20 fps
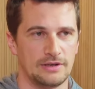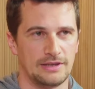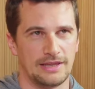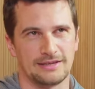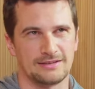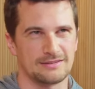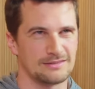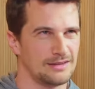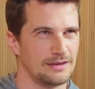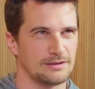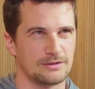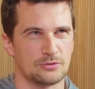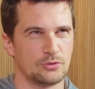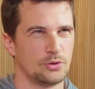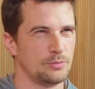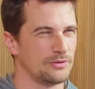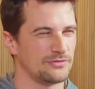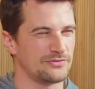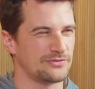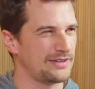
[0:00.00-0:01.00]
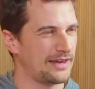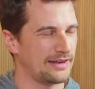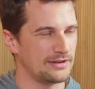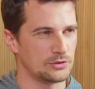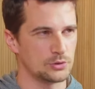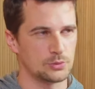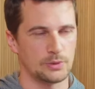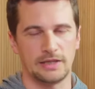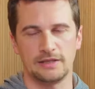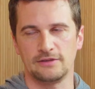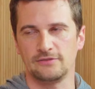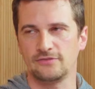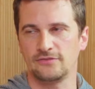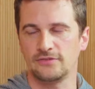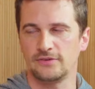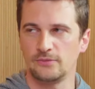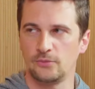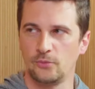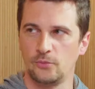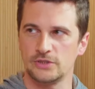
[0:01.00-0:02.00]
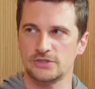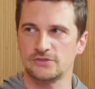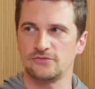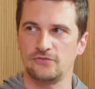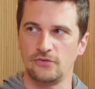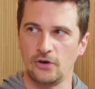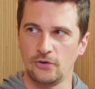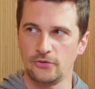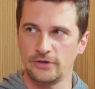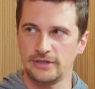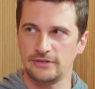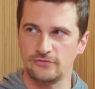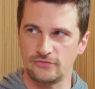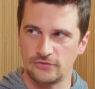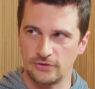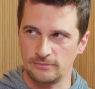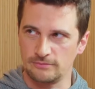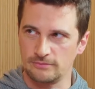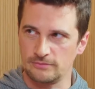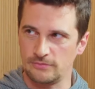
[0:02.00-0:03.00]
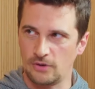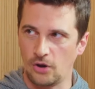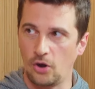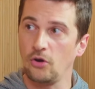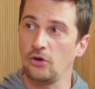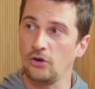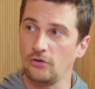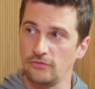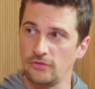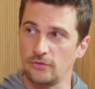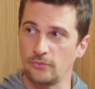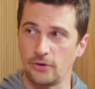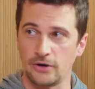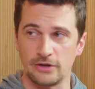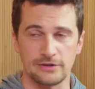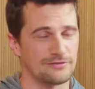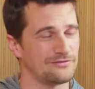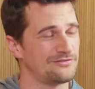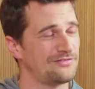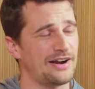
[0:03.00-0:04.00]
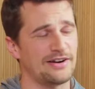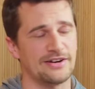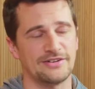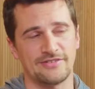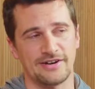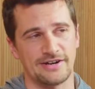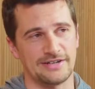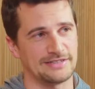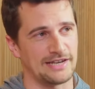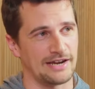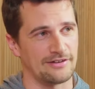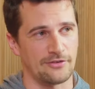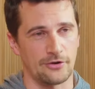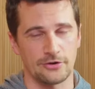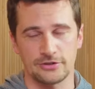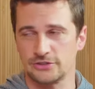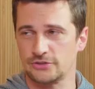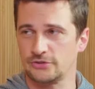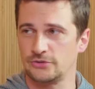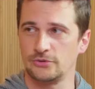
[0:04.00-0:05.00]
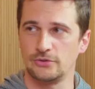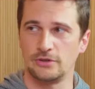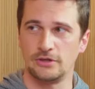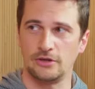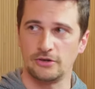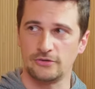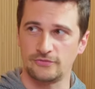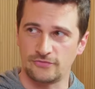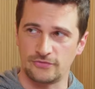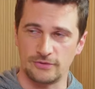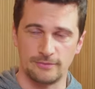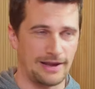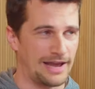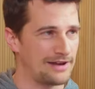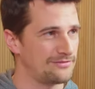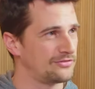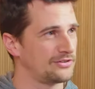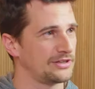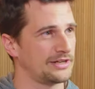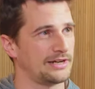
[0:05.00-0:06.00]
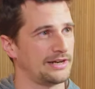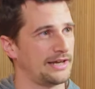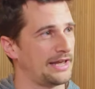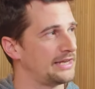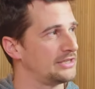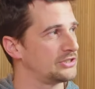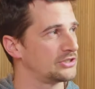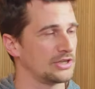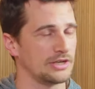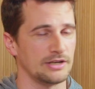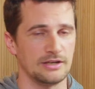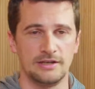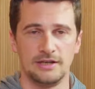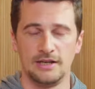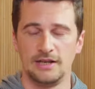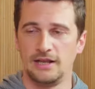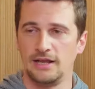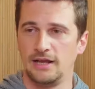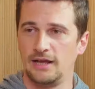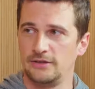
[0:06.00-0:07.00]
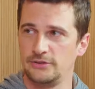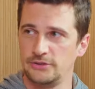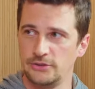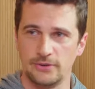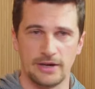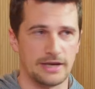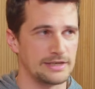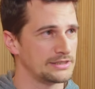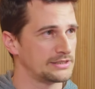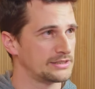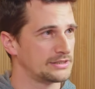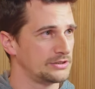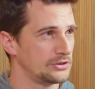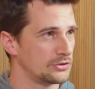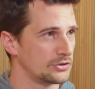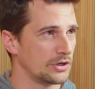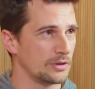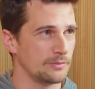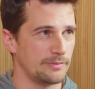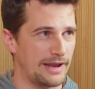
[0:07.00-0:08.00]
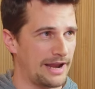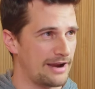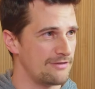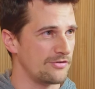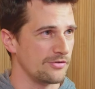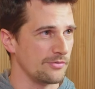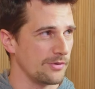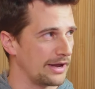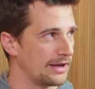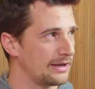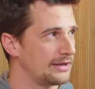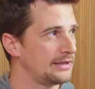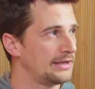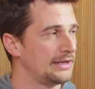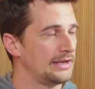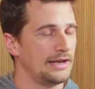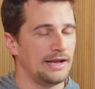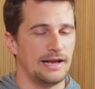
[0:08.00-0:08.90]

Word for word: like a group of 10, 12 was flown in from all over the world, a very, very diverse crew, a lot from Africa, Asia, US, Europe, everywhere,